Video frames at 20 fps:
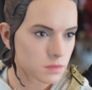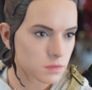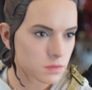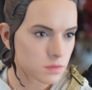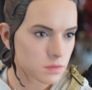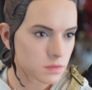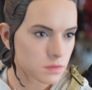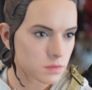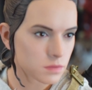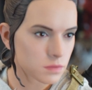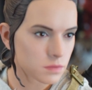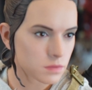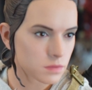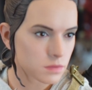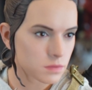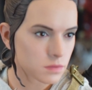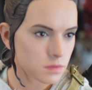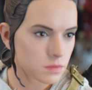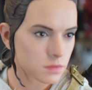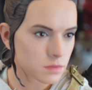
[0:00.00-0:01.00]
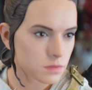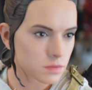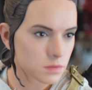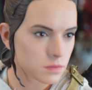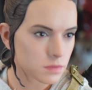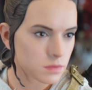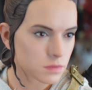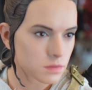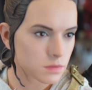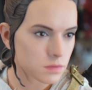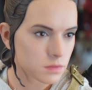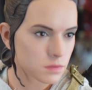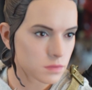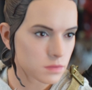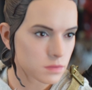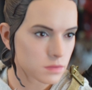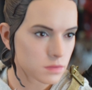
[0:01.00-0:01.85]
[no speech]